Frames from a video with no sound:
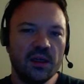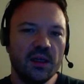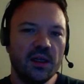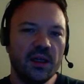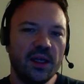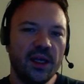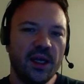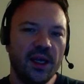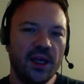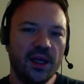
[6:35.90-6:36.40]

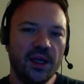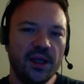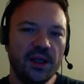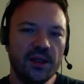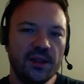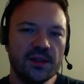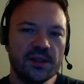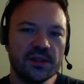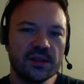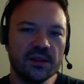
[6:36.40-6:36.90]

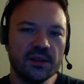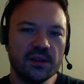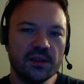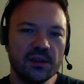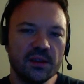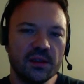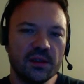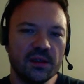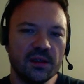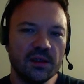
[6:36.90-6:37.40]
And
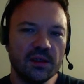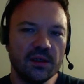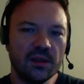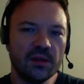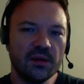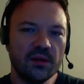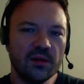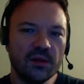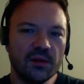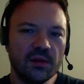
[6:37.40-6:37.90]

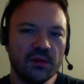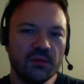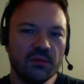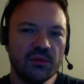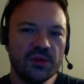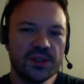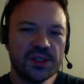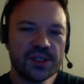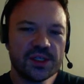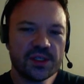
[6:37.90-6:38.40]

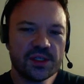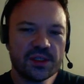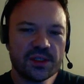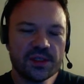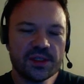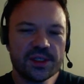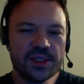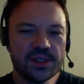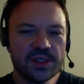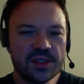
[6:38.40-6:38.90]
we're just
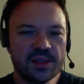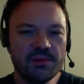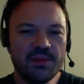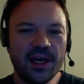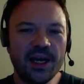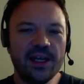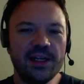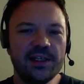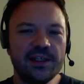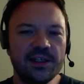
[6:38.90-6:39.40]

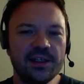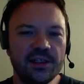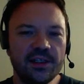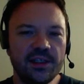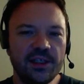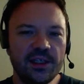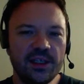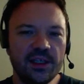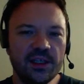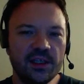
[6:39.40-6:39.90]

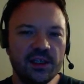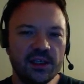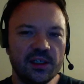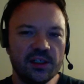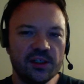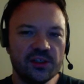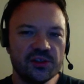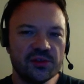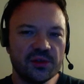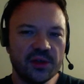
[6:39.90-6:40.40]
systematically going to try
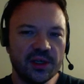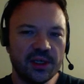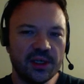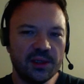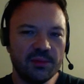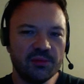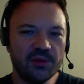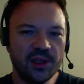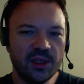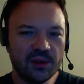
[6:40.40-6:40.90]
to break through
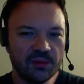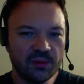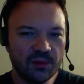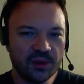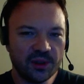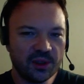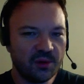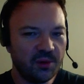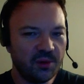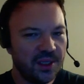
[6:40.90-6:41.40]
on the queen
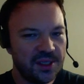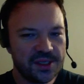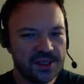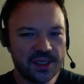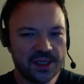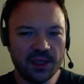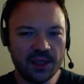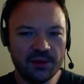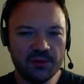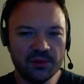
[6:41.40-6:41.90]
side with
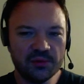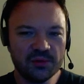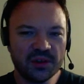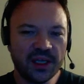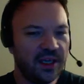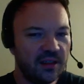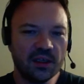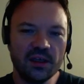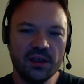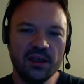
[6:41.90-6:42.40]
rook a8,
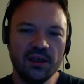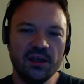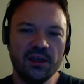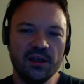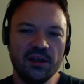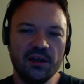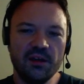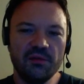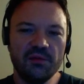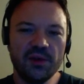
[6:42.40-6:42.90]

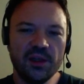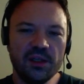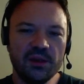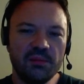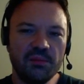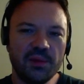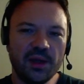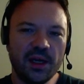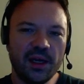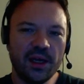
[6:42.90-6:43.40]

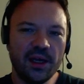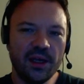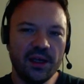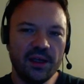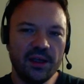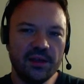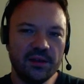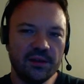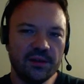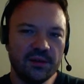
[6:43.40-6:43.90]
followed
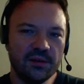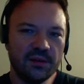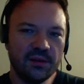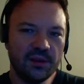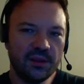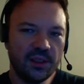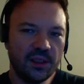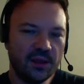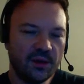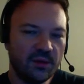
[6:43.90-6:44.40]
by,
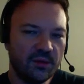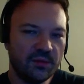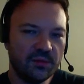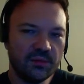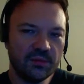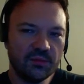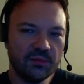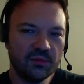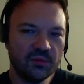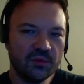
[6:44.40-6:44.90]

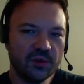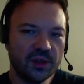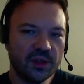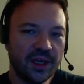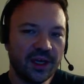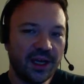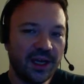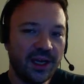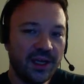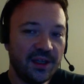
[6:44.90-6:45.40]
rook
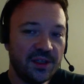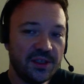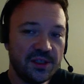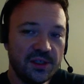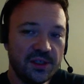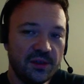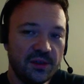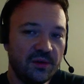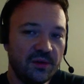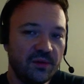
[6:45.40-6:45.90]
a2,
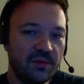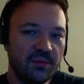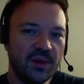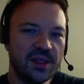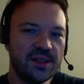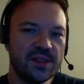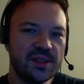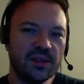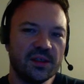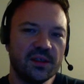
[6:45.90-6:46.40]
basically.
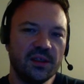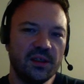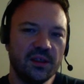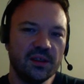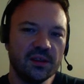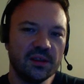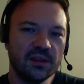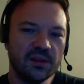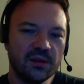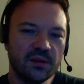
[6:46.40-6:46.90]

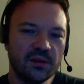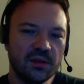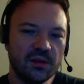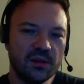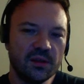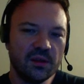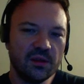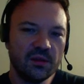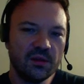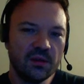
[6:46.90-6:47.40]

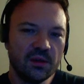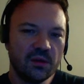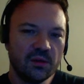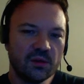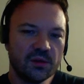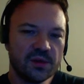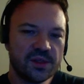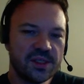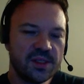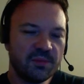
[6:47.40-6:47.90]

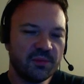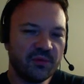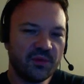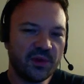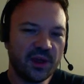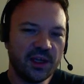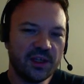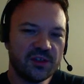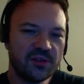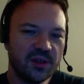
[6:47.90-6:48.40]
Or
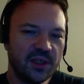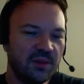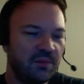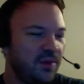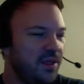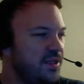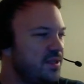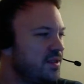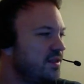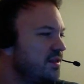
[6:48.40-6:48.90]
simplified trade
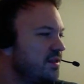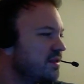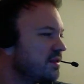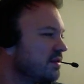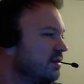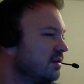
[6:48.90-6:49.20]
pieces.